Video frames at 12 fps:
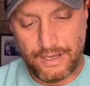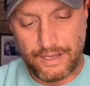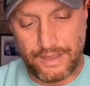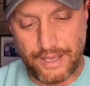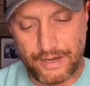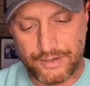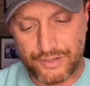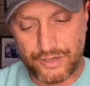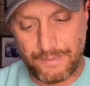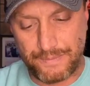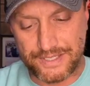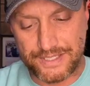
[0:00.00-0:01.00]
The
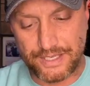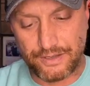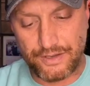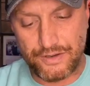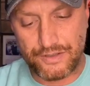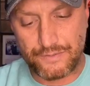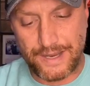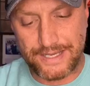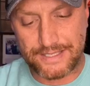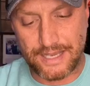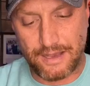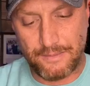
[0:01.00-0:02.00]
airstrip is still used by
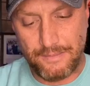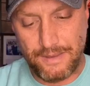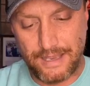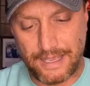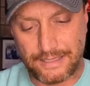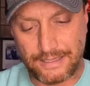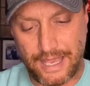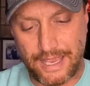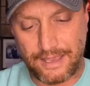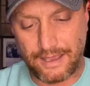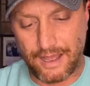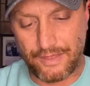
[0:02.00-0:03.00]
some, and
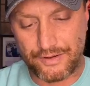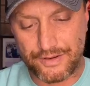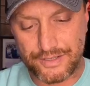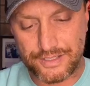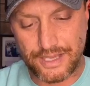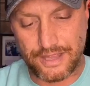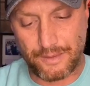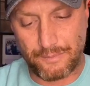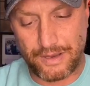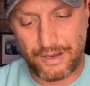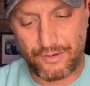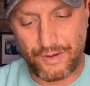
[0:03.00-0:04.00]
like others in the
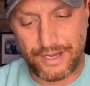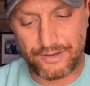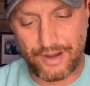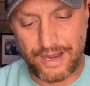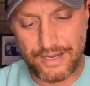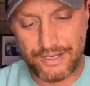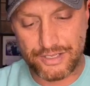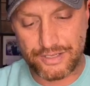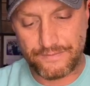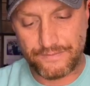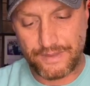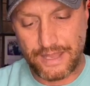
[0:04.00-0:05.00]
Big Creek drainage,
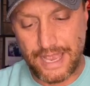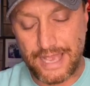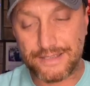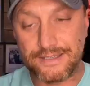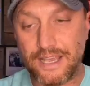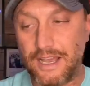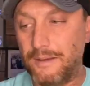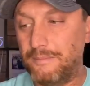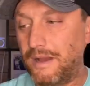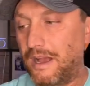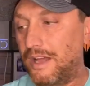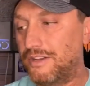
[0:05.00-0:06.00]
has
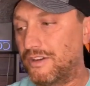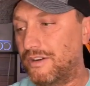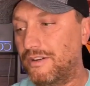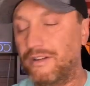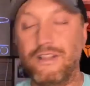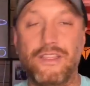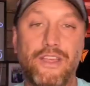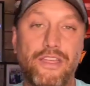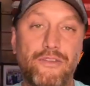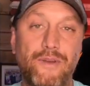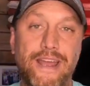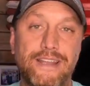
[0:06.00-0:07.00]
come under the
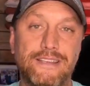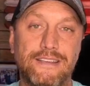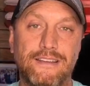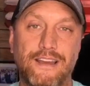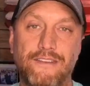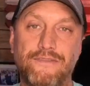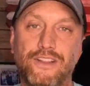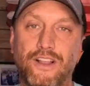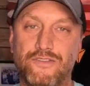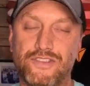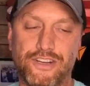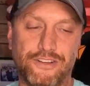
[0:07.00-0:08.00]
threat of
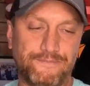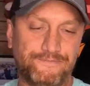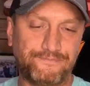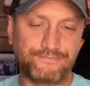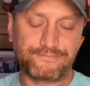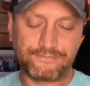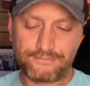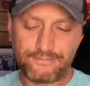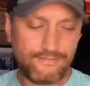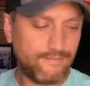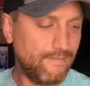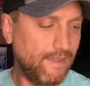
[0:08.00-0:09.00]
closure.
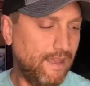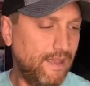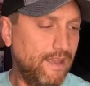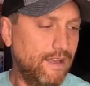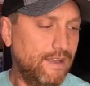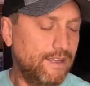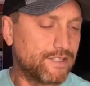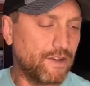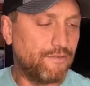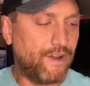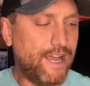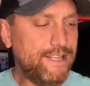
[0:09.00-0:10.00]
So
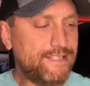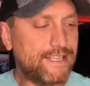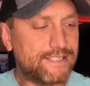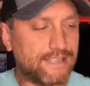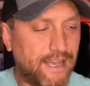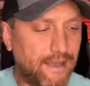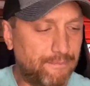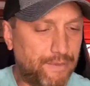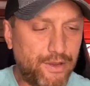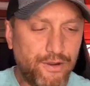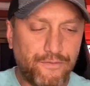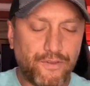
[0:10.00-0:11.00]
Vines is a
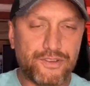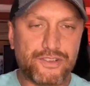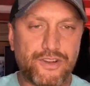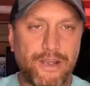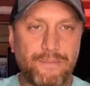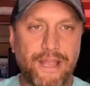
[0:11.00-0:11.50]
beautiful strip.